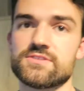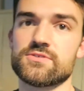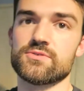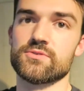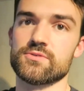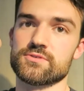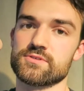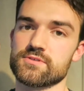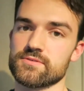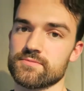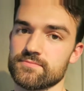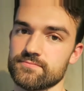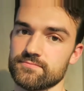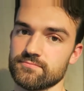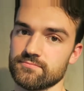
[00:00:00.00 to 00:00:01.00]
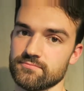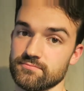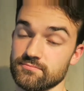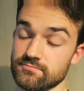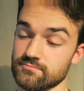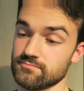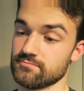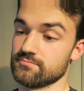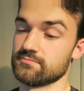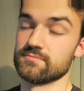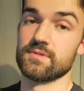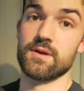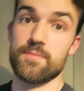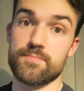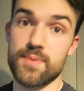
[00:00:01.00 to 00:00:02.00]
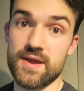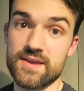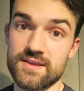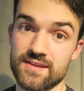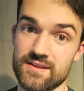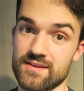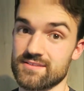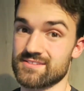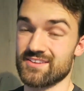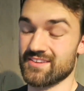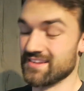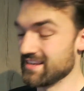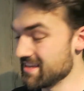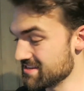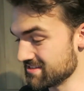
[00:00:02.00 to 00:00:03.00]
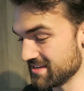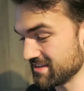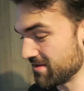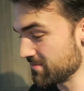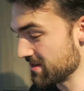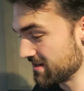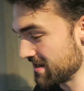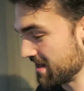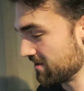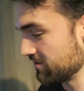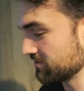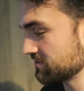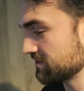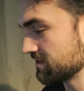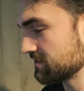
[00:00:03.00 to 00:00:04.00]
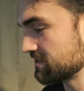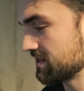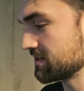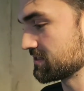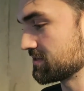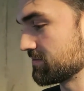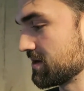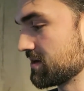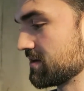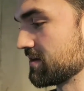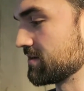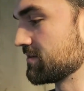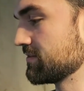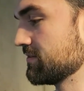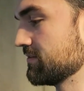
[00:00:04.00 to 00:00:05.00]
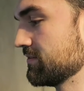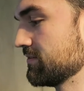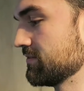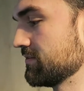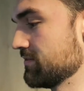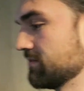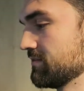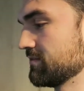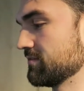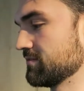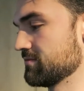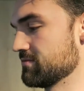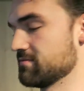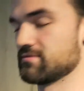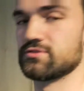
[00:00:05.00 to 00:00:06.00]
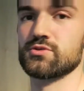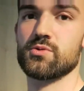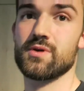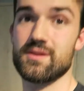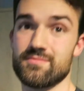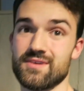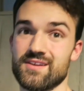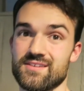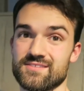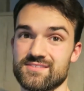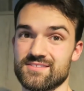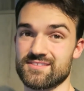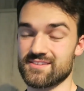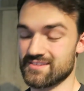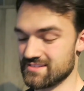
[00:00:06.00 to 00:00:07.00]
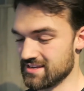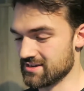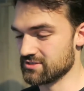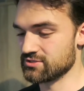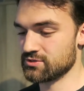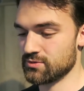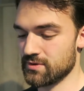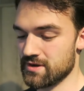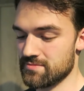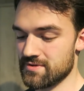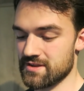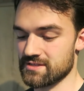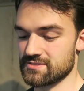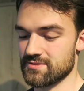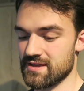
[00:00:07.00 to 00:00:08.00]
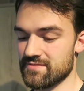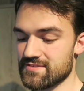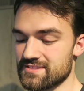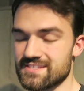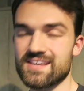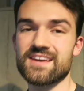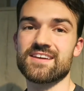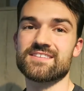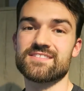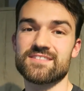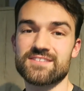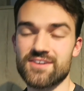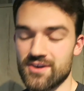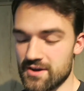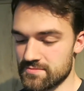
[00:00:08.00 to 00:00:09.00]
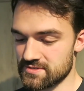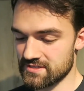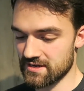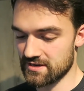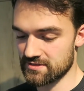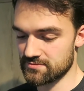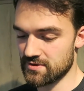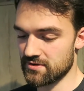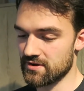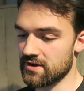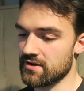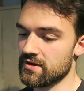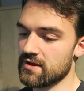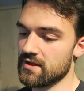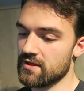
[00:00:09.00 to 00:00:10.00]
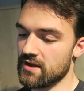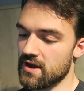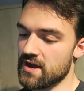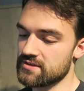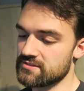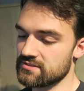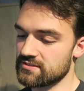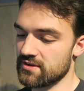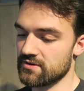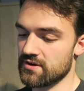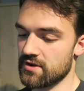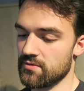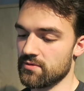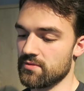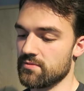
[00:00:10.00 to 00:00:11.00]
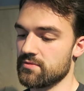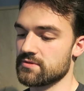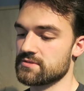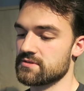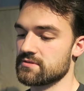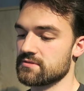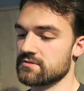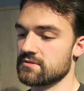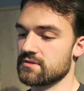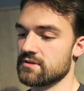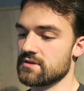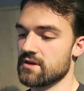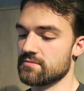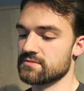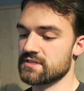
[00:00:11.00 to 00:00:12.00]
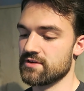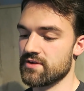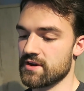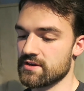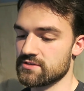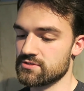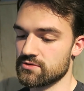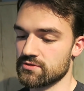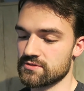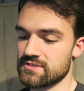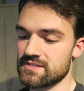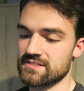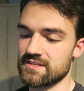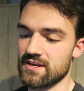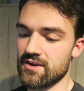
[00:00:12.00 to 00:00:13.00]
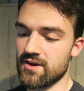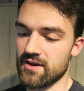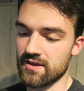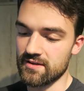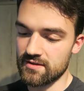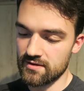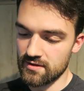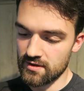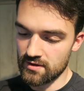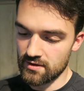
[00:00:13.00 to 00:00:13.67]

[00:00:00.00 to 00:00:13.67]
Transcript: sauce and baking it. So, I mean, how long is it going to take us to make it? Literally twenty minutes. twenty minutes. It's going to take us twenty minutes. So it even ticks the time scale as well. Now, I actually don't know what the, the um, teriyaki sauce is like